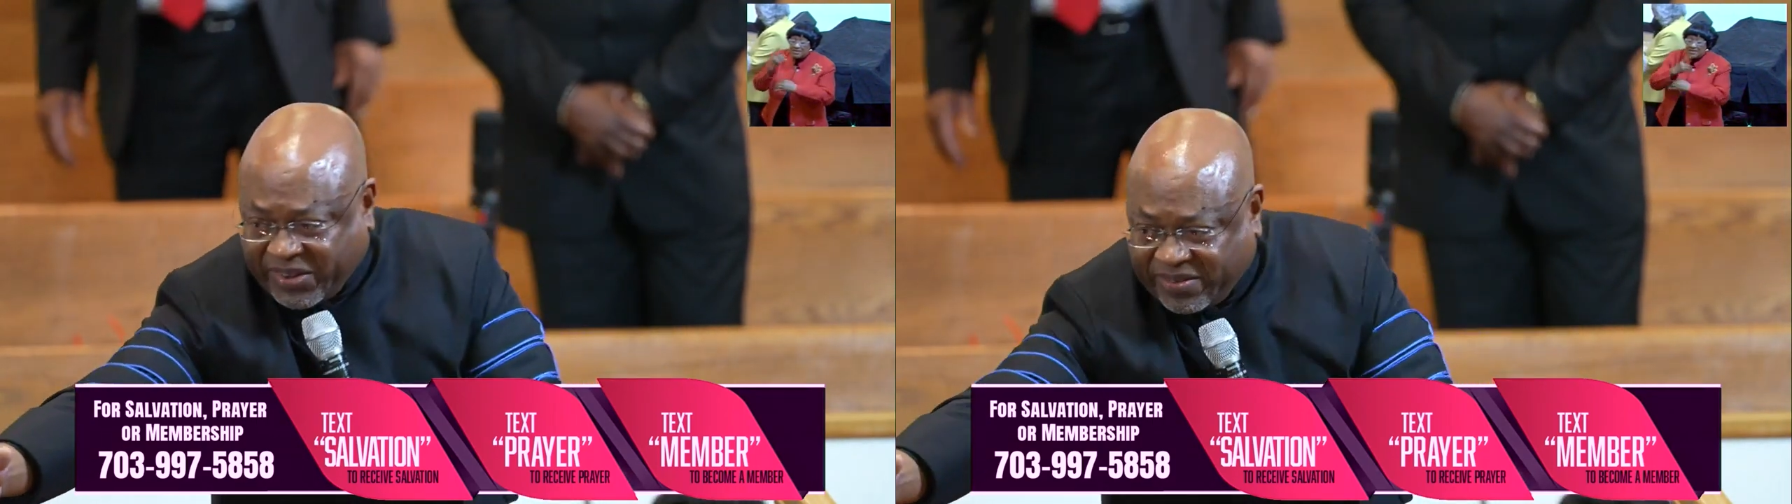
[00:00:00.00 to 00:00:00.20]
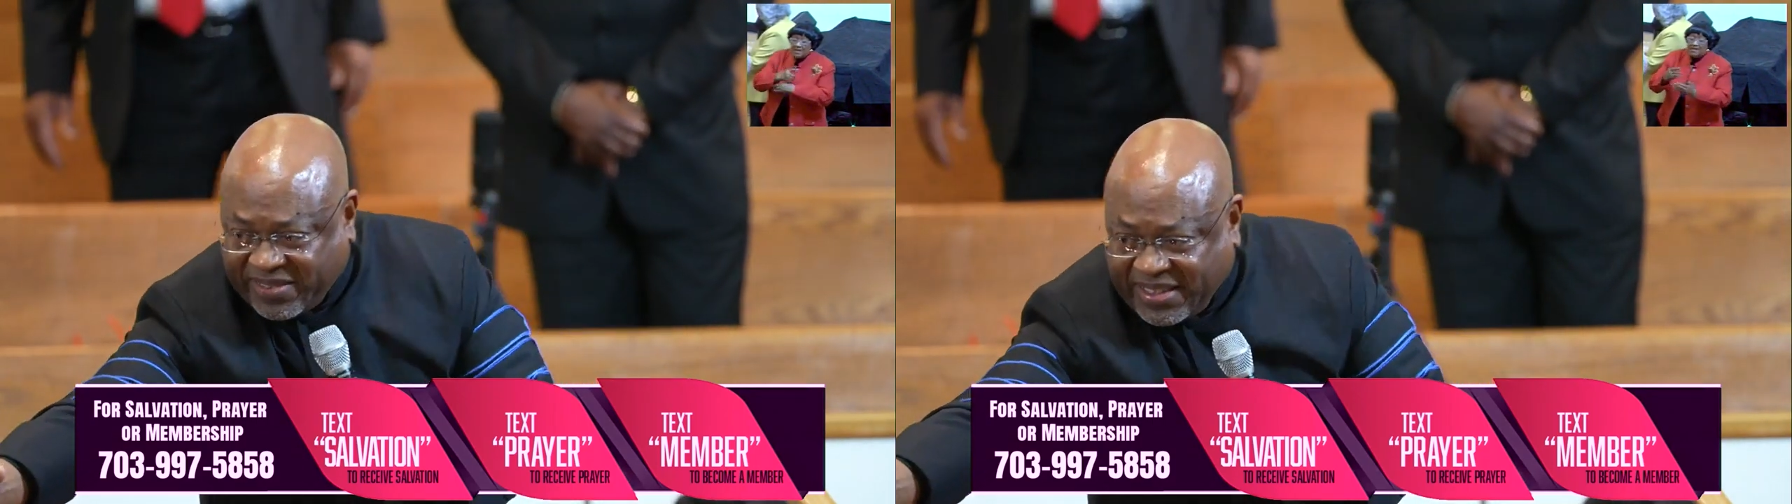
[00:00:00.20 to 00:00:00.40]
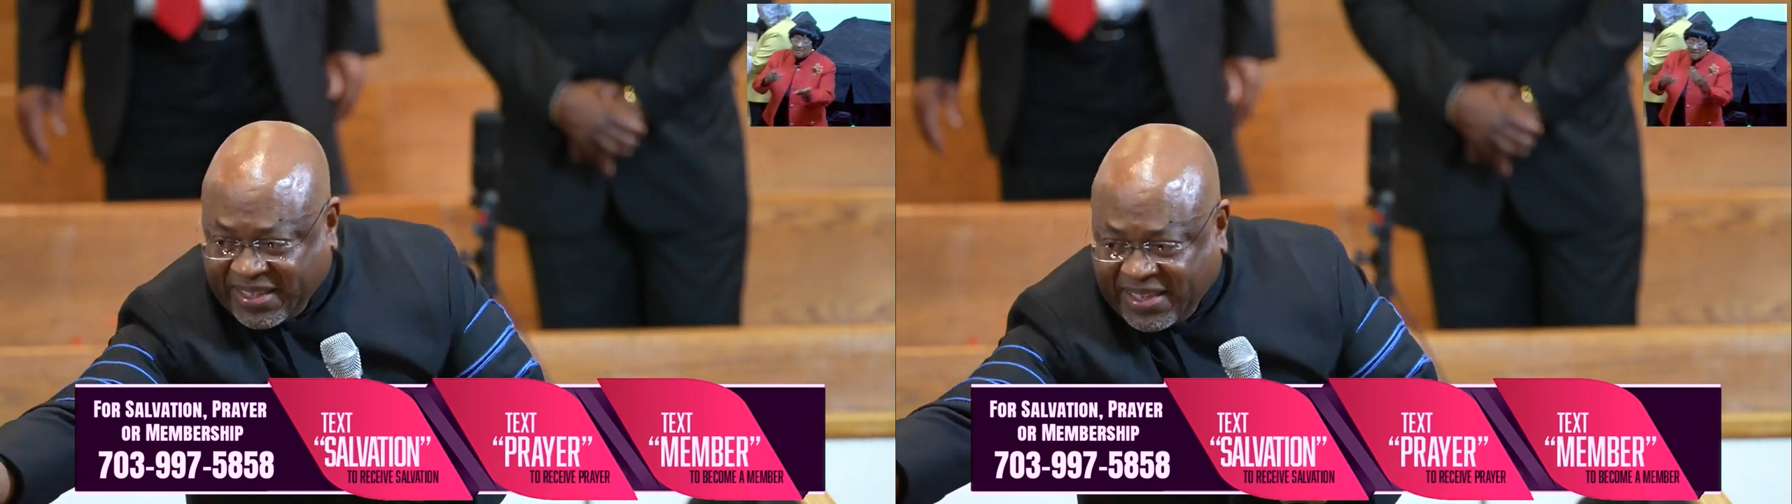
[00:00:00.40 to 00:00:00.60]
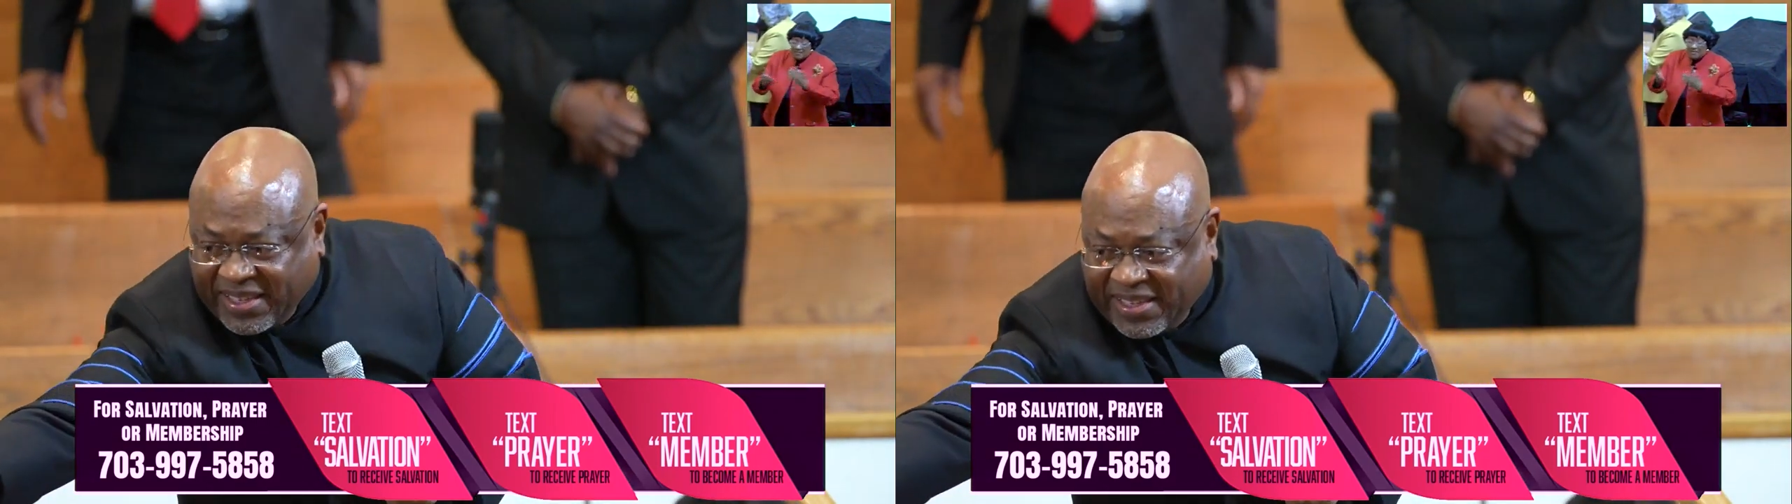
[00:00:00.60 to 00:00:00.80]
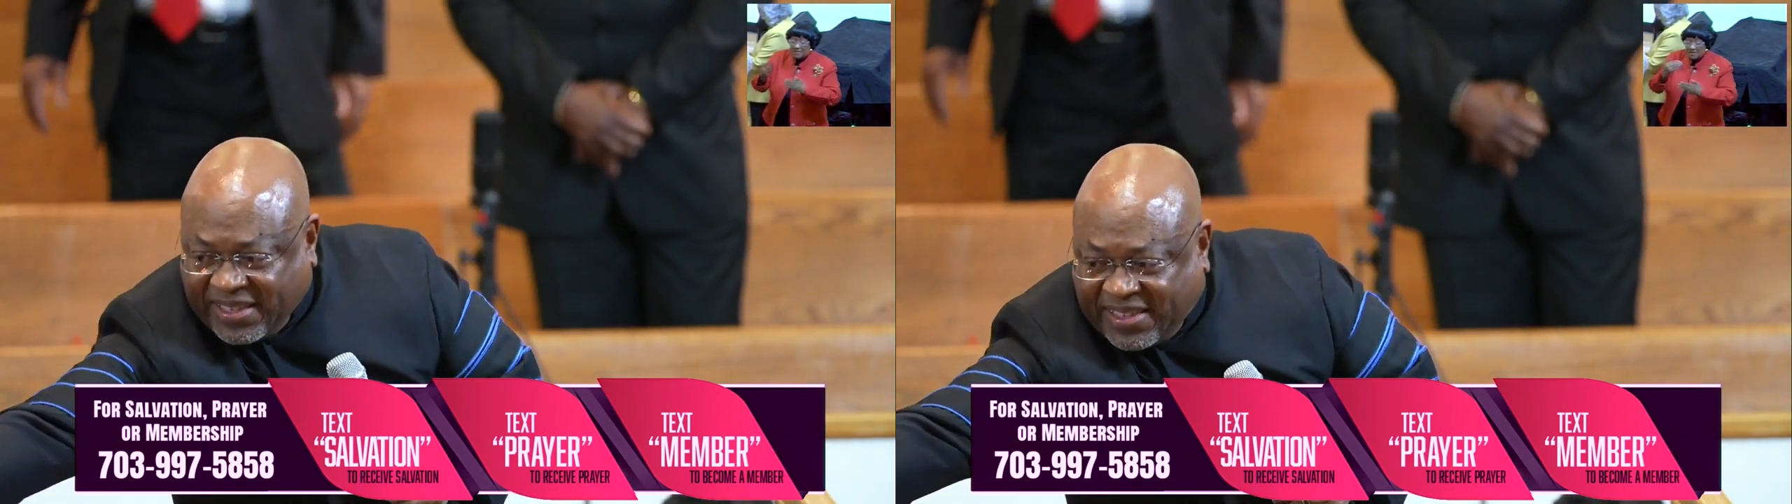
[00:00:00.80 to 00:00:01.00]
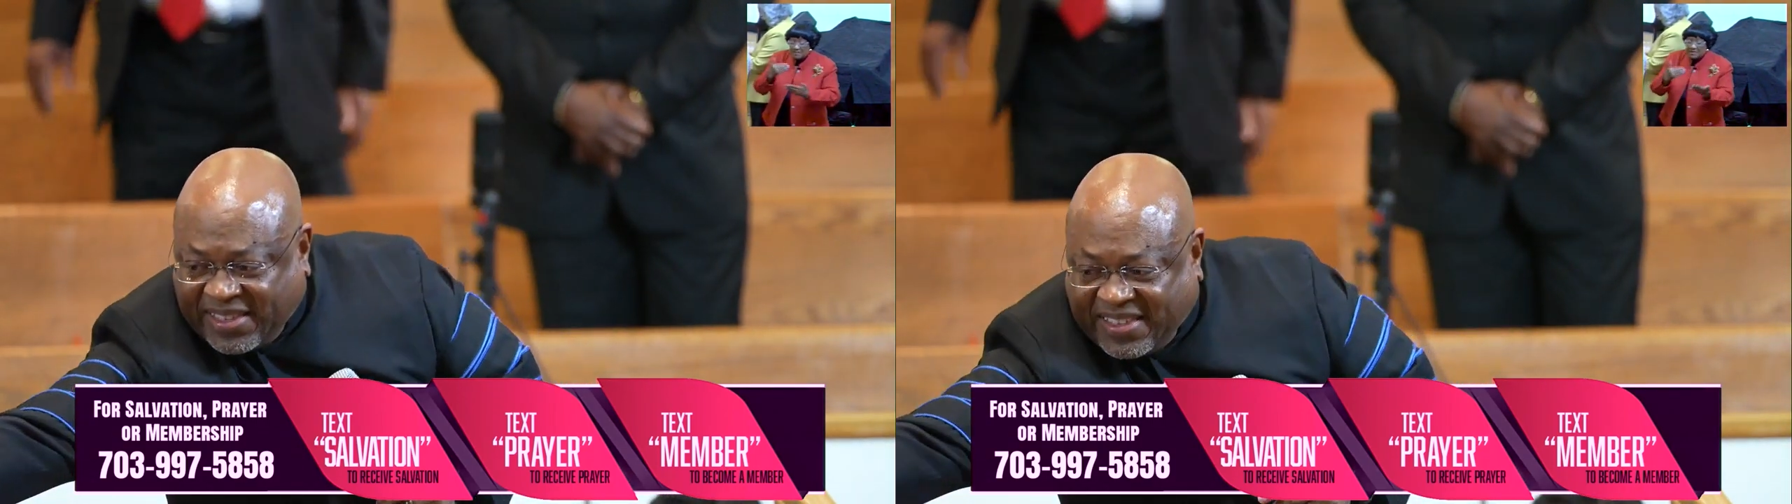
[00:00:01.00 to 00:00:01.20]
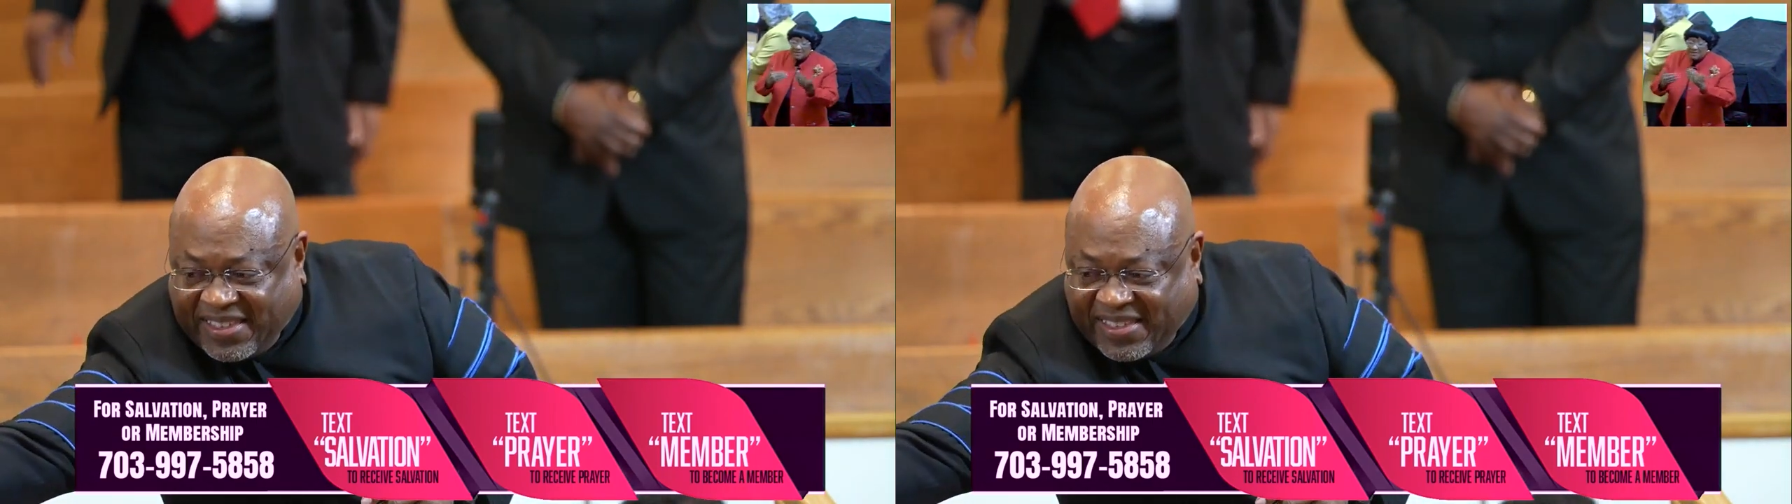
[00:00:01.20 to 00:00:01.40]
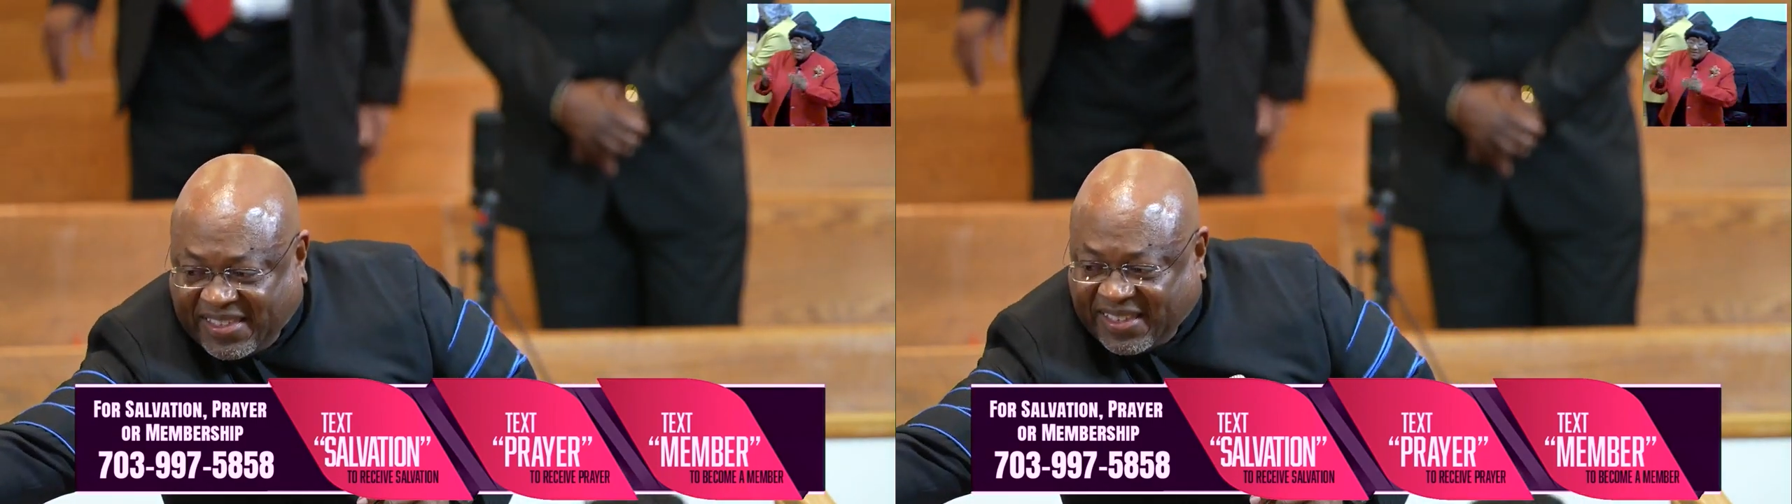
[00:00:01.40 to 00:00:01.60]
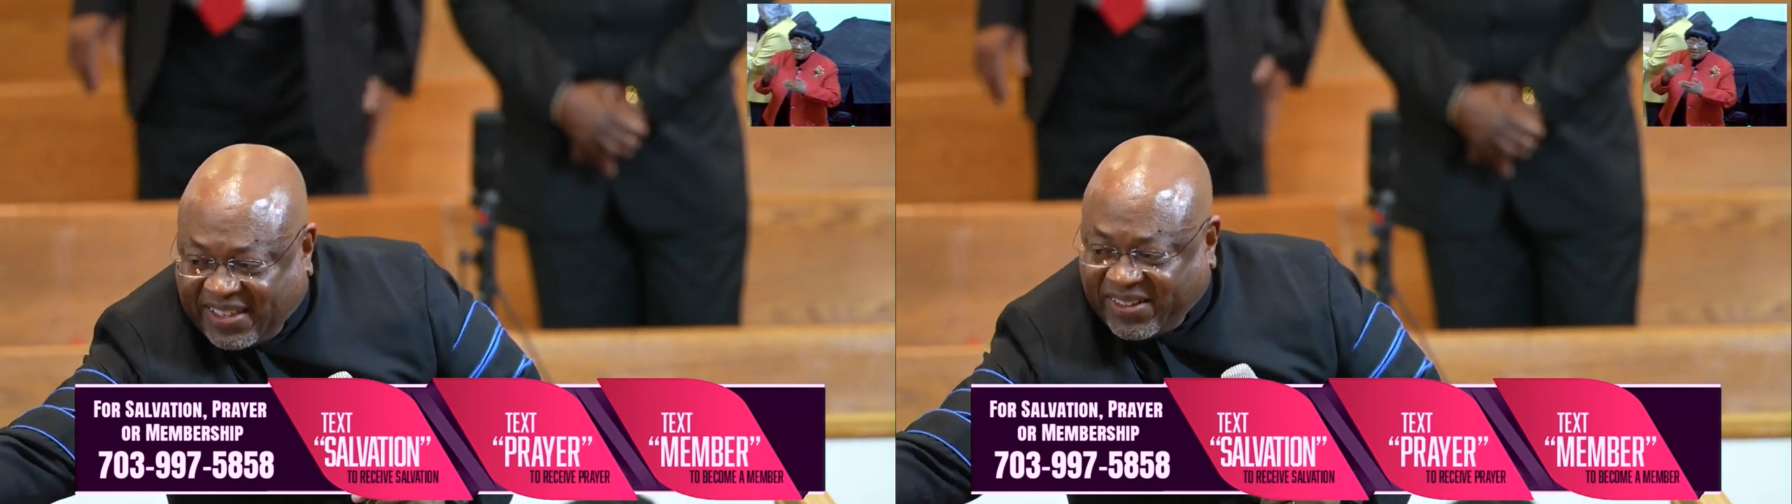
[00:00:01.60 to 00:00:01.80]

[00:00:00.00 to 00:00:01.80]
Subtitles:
on.